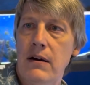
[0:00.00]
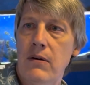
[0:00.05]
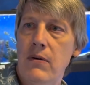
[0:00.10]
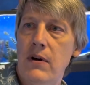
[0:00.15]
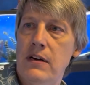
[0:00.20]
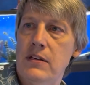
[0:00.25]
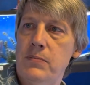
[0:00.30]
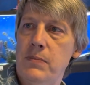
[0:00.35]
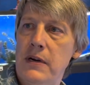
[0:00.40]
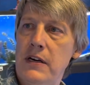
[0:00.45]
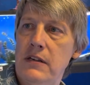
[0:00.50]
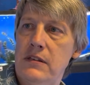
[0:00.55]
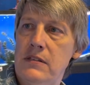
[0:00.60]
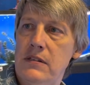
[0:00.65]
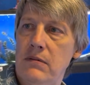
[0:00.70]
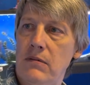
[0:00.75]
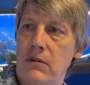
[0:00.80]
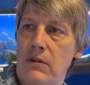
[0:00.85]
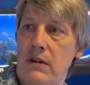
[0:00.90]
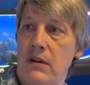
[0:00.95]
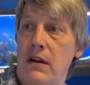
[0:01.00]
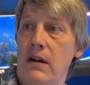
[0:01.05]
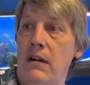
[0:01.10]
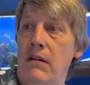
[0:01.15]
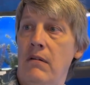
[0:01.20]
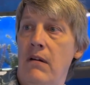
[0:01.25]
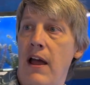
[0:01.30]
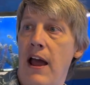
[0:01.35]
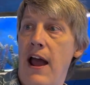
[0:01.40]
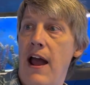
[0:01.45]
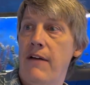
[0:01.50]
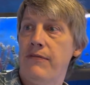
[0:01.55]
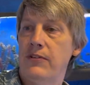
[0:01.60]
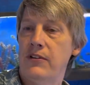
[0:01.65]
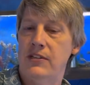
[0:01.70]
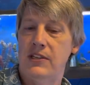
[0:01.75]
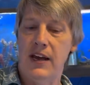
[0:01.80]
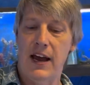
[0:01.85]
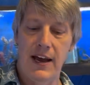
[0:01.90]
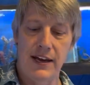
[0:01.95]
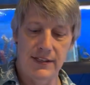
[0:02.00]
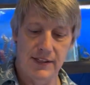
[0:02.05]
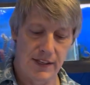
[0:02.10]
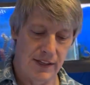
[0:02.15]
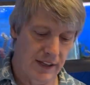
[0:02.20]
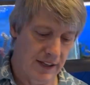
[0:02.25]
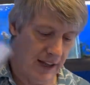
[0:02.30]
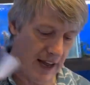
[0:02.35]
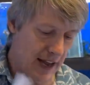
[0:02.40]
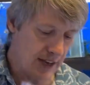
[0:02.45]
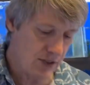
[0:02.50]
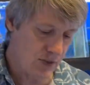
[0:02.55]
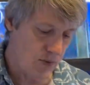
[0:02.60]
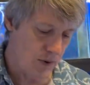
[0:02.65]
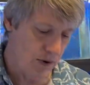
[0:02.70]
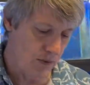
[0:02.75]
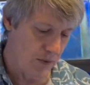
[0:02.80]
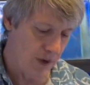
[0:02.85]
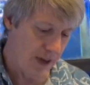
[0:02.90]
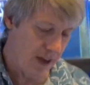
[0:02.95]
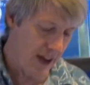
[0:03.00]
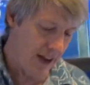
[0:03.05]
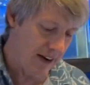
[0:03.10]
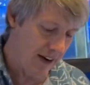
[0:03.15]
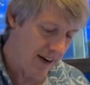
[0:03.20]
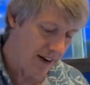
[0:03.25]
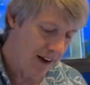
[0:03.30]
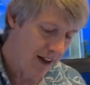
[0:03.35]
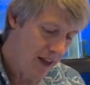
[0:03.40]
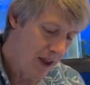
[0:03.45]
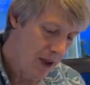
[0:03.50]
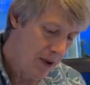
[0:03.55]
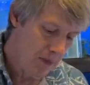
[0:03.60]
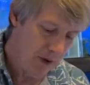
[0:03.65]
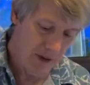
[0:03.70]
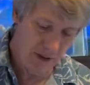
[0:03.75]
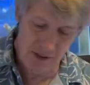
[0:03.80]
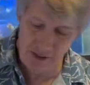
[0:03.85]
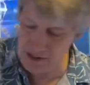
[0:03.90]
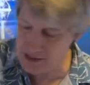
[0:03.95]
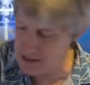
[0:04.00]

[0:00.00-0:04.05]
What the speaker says: quite as big as, okay, half the size of the last one we got in. But it looks